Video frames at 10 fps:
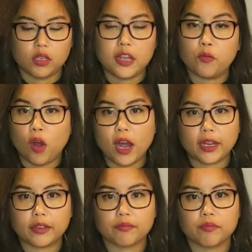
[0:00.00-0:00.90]
And why?
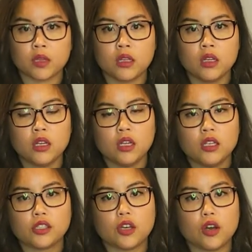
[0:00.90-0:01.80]

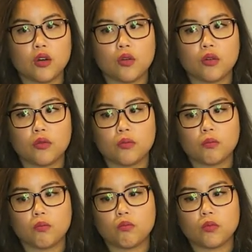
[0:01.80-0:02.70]
So
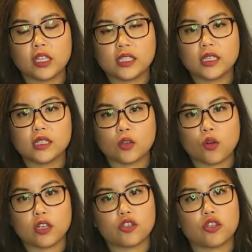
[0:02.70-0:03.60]
this is a
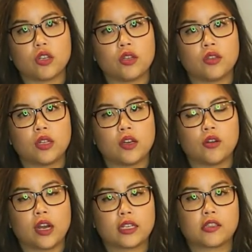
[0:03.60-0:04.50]
question
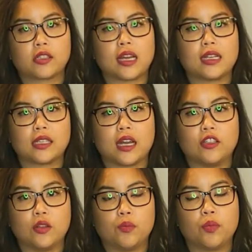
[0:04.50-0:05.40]
or exercise I
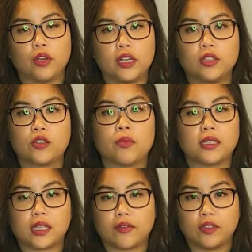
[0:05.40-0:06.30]
put into my
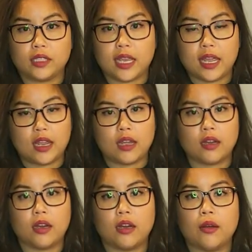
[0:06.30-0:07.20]
7-day
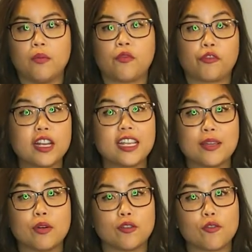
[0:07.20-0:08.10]
free
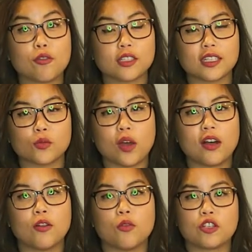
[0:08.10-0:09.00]
emo course as
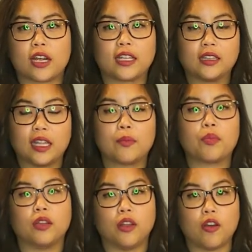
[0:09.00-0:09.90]
well, which I can link
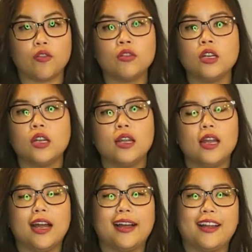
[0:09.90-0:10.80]
below.
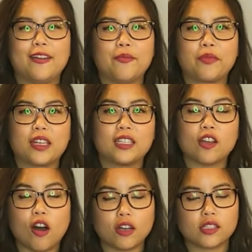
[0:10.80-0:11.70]
It's
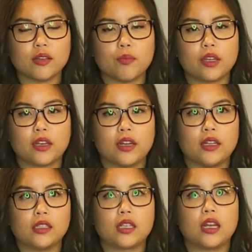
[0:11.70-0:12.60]
awesome
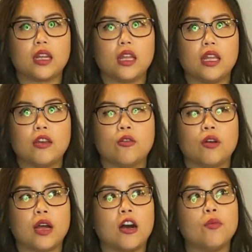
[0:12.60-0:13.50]
because it will
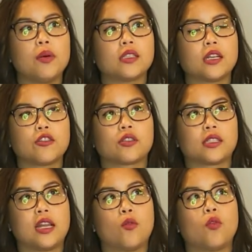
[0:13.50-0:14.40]
help us
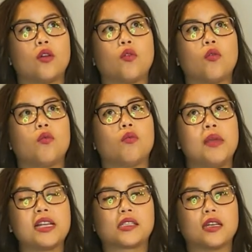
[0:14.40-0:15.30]
understand what
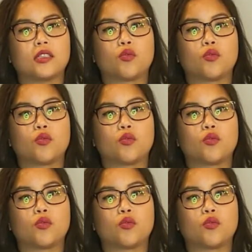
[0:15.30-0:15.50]
makes us